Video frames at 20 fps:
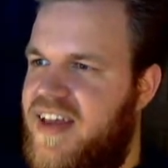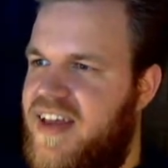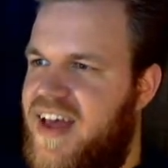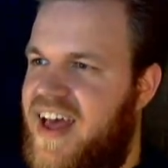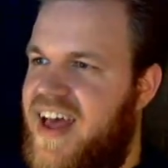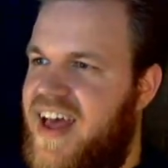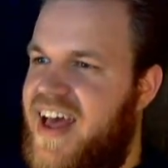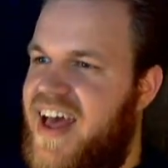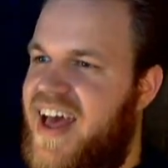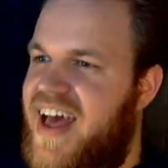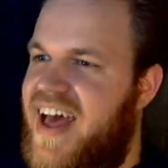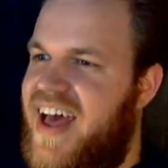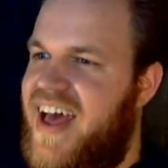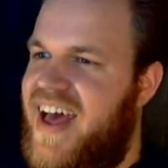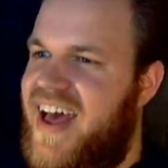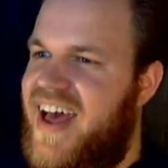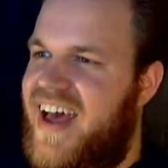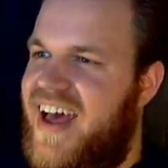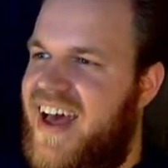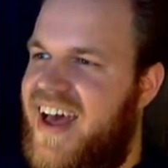Ha ha
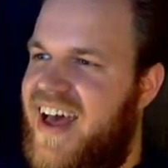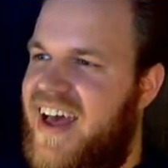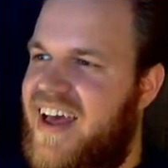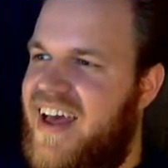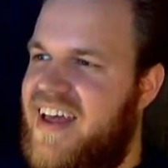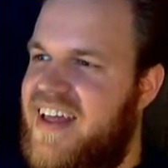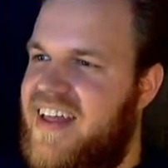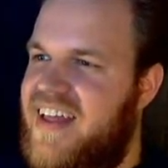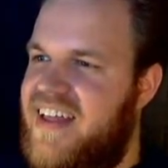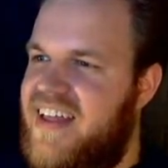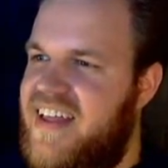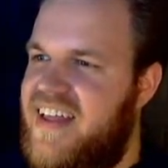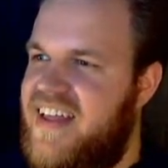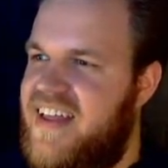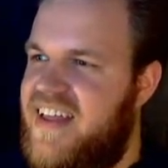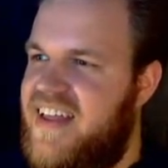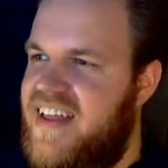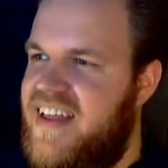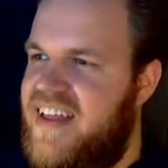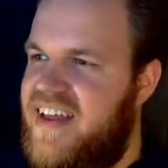ha!
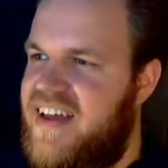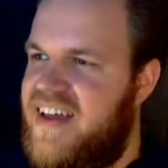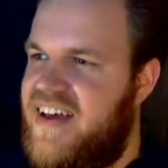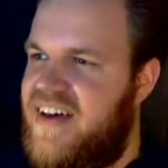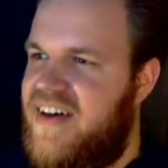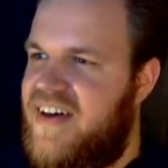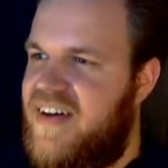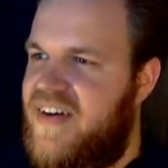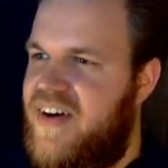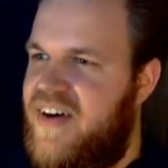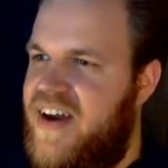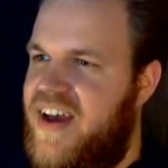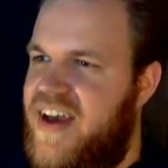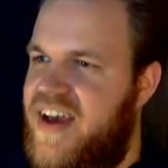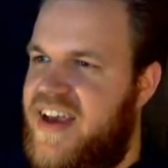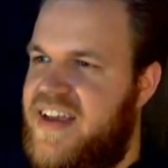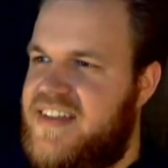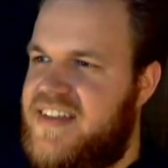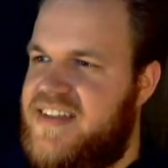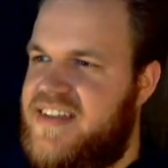
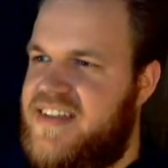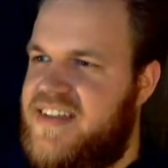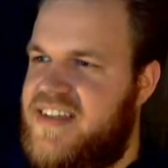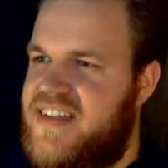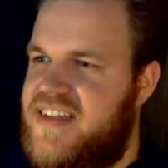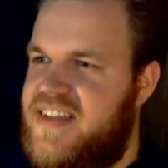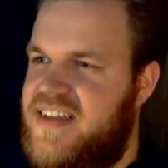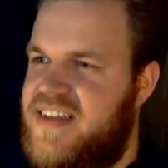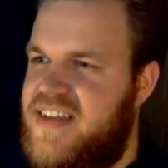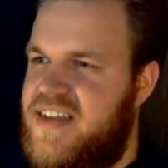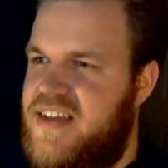Alright.